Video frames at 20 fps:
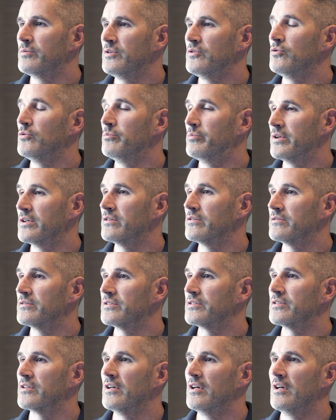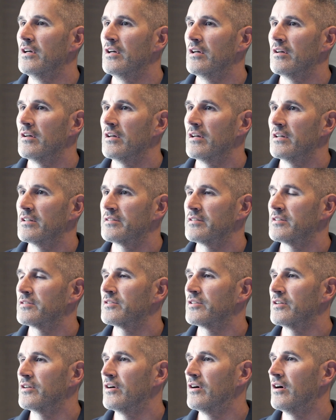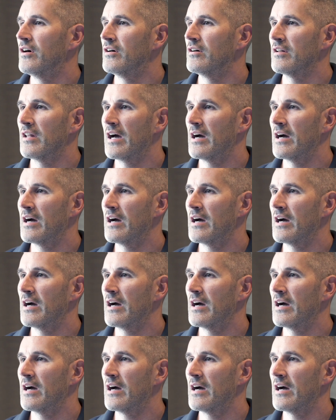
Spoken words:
we do builds essentially all